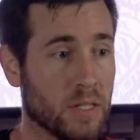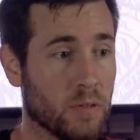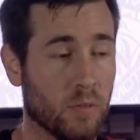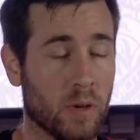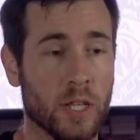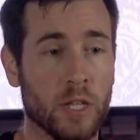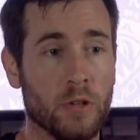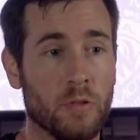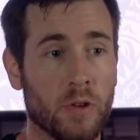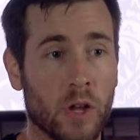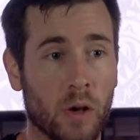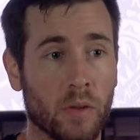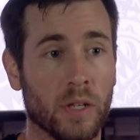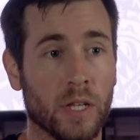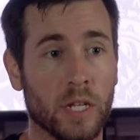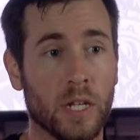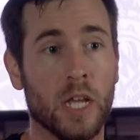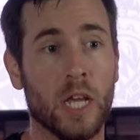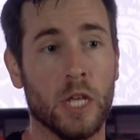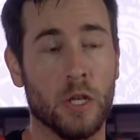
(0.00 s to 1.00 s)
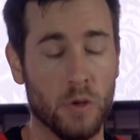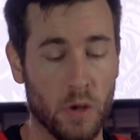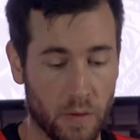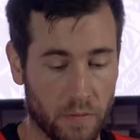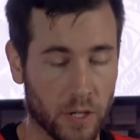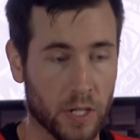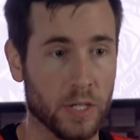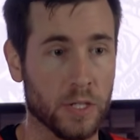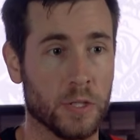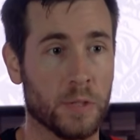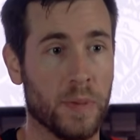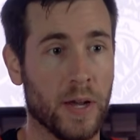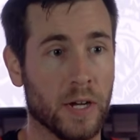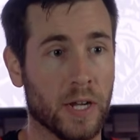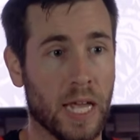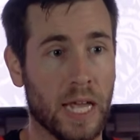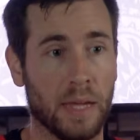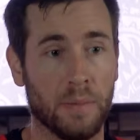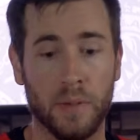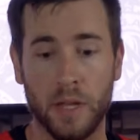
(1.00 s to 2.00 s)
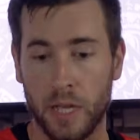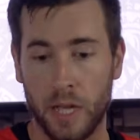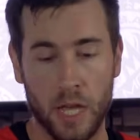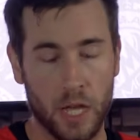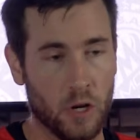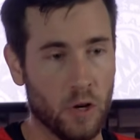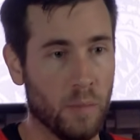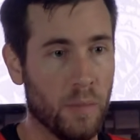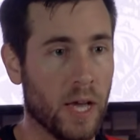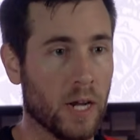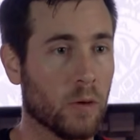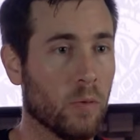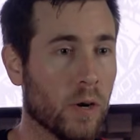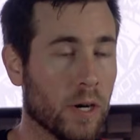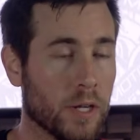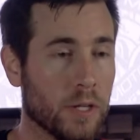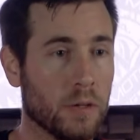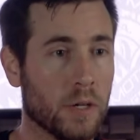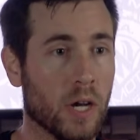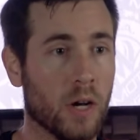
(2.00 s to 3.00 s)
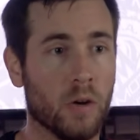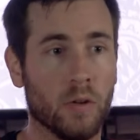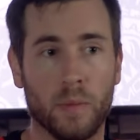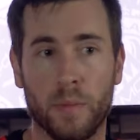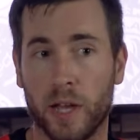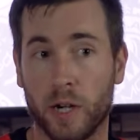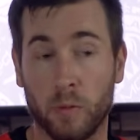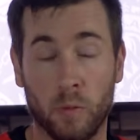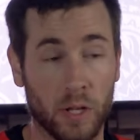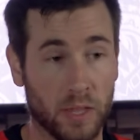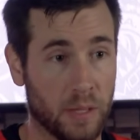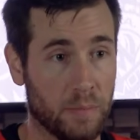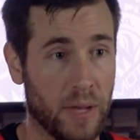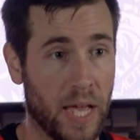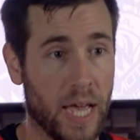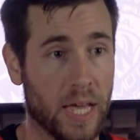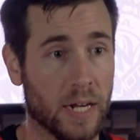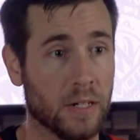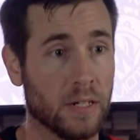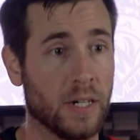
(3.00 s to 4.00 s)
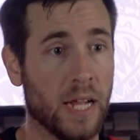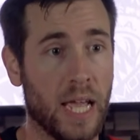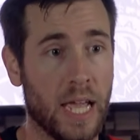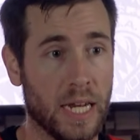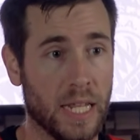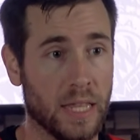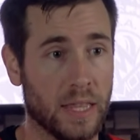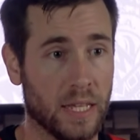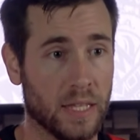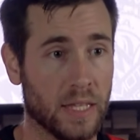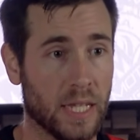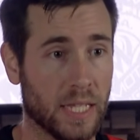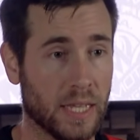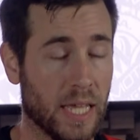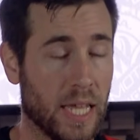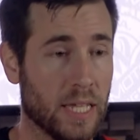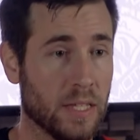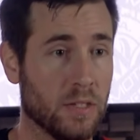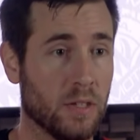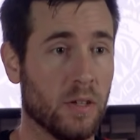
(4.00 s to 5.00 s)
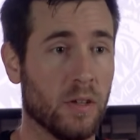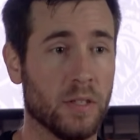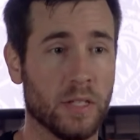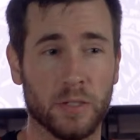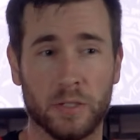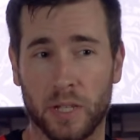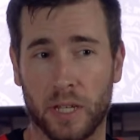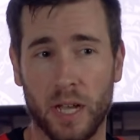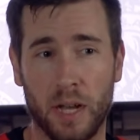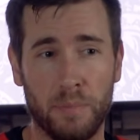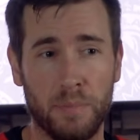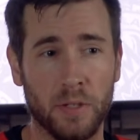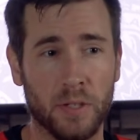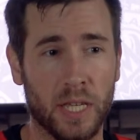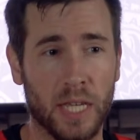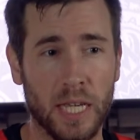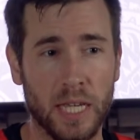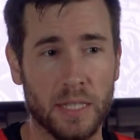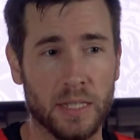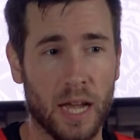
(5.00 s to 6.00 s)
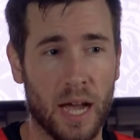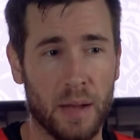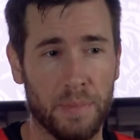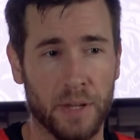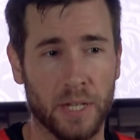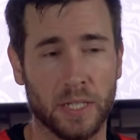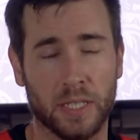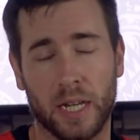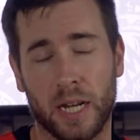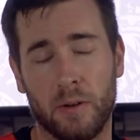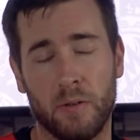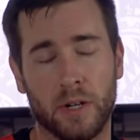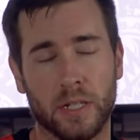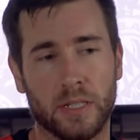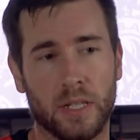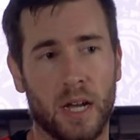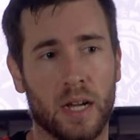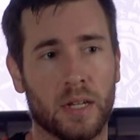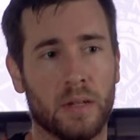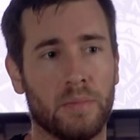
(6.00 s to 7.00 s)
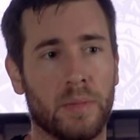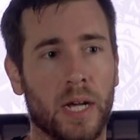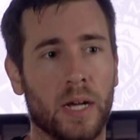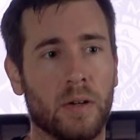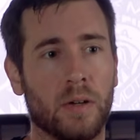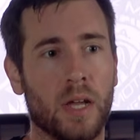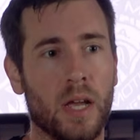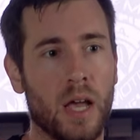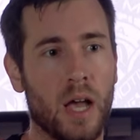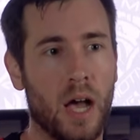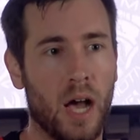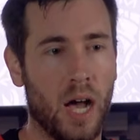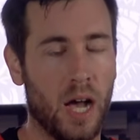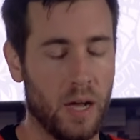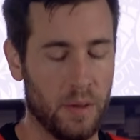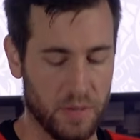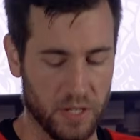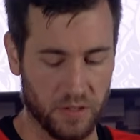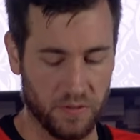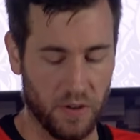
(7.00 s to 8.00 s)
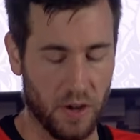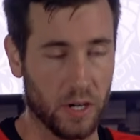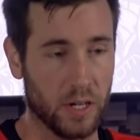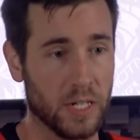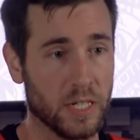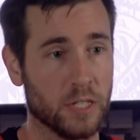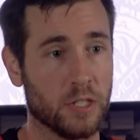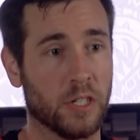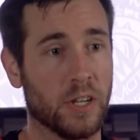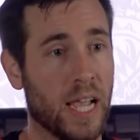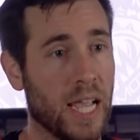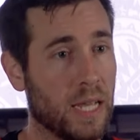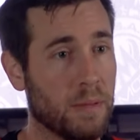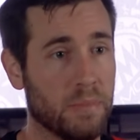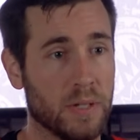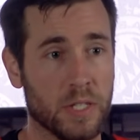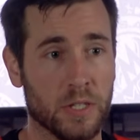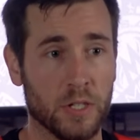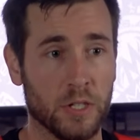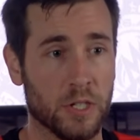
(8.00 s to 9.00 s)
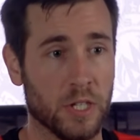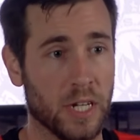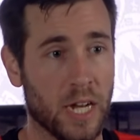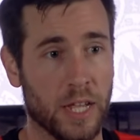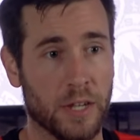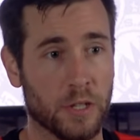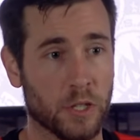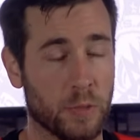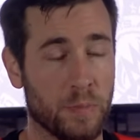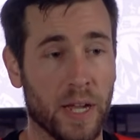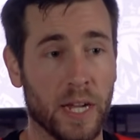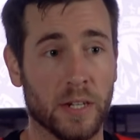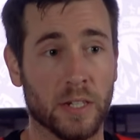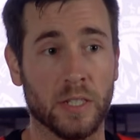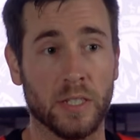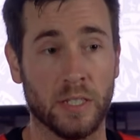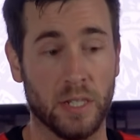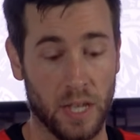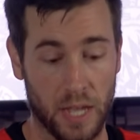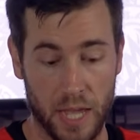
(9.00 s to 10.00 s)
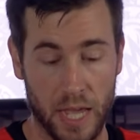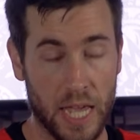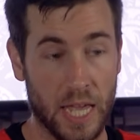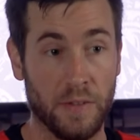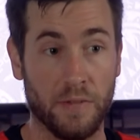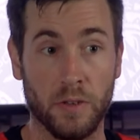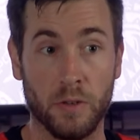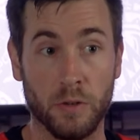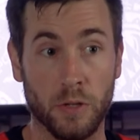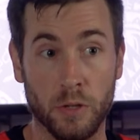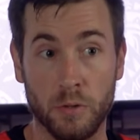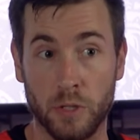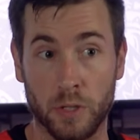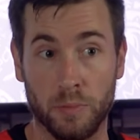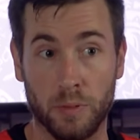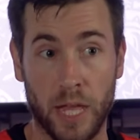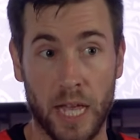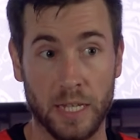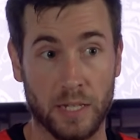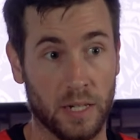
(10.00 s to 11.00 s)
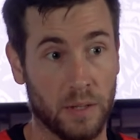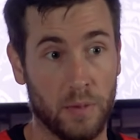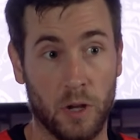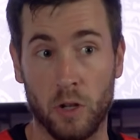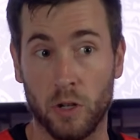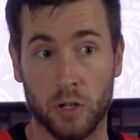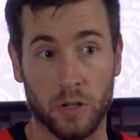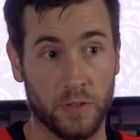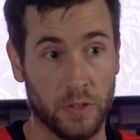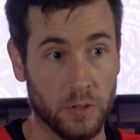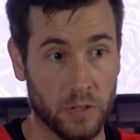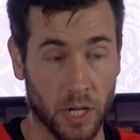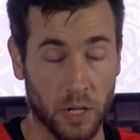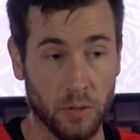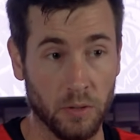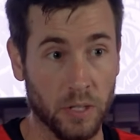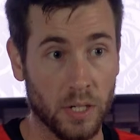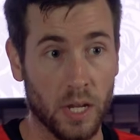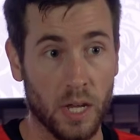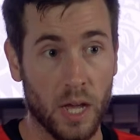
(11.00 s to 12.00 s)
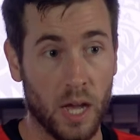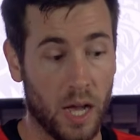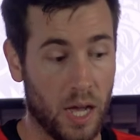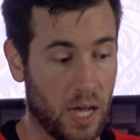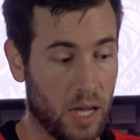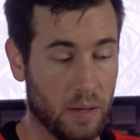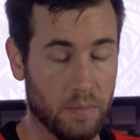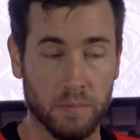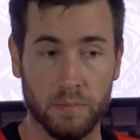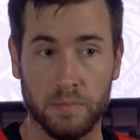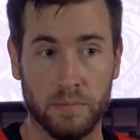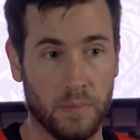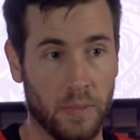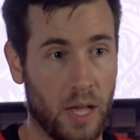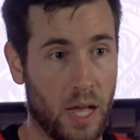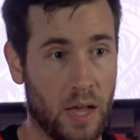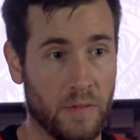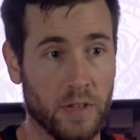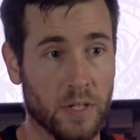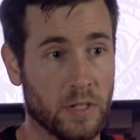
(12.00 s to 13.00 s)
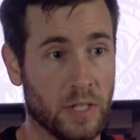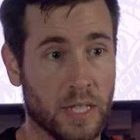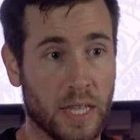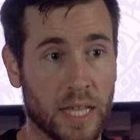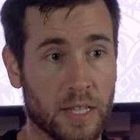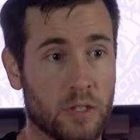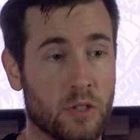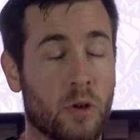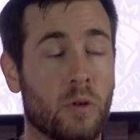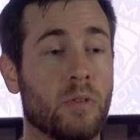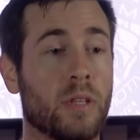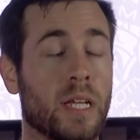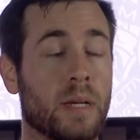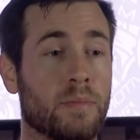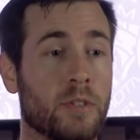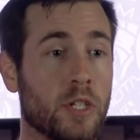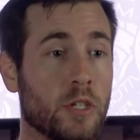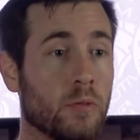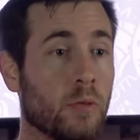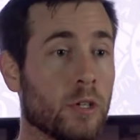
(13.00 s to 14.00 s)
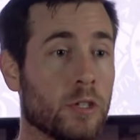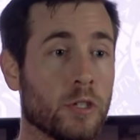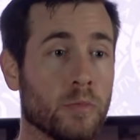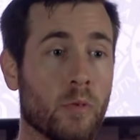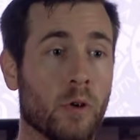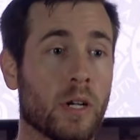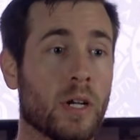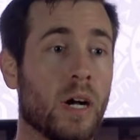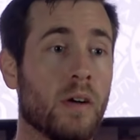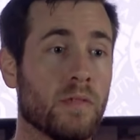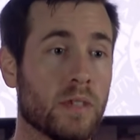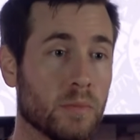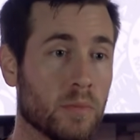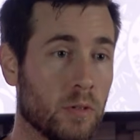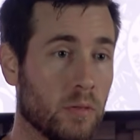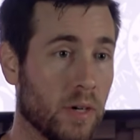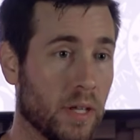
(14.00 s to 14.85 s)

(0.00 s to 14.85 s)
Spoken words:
is when you know that you have a good spare game no matter where you go, no matter what the pattern, anything like that. So there's a couple key topics that I want to talk about as far as your hand position at your spares, if you use a plastic ball or if you don't. Obviously that's totally up to you what you're more comfortable